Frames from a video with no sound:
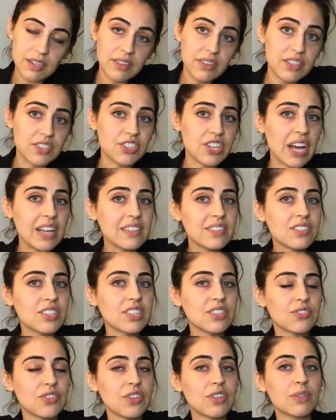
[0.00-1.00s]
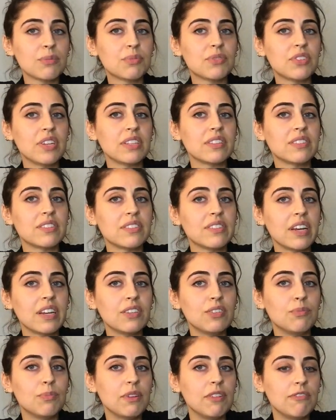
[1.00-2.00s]
the challenging circumstances
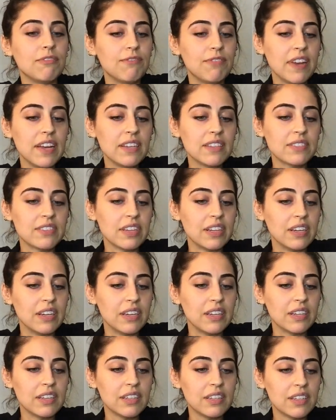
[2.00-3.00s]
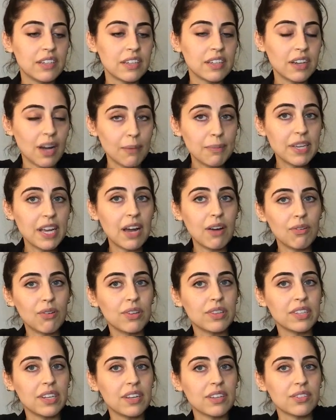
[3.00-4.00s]
that you've been facing, coming out
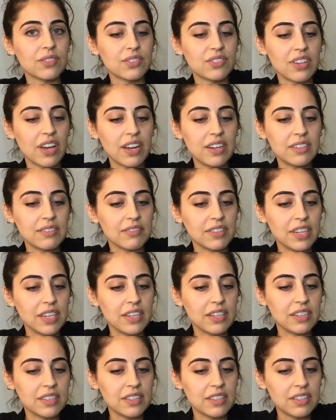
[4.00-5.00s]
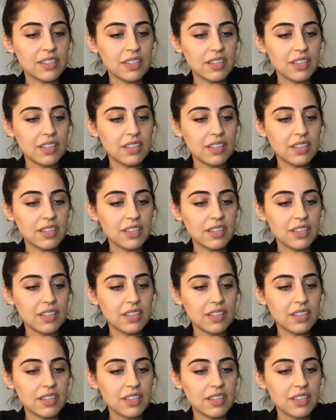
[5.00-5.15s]
on the other side of it.